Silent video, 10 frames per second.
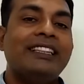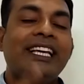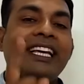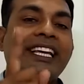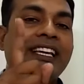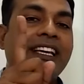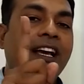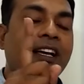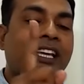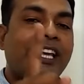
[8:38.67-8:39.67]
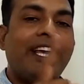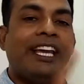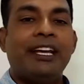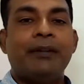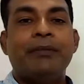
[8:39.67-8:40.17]
they
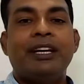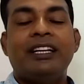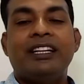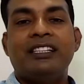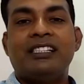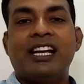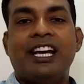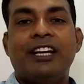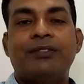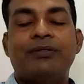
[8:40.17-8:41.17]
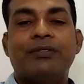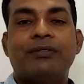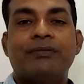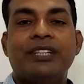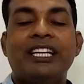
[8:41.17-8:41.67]
came in his life,
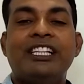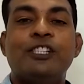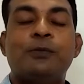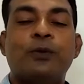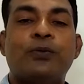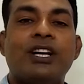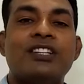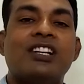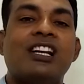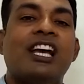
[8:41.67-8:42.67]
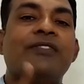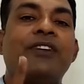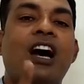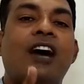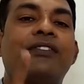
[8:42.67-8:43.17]
in his professional life
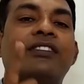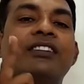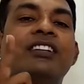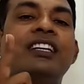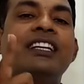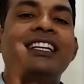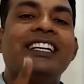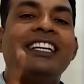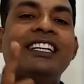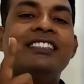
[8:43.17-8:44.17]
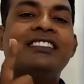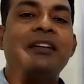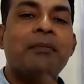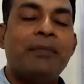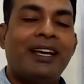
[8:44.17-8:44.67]
after his
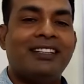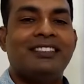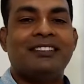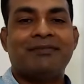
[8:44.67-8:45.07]
marriage.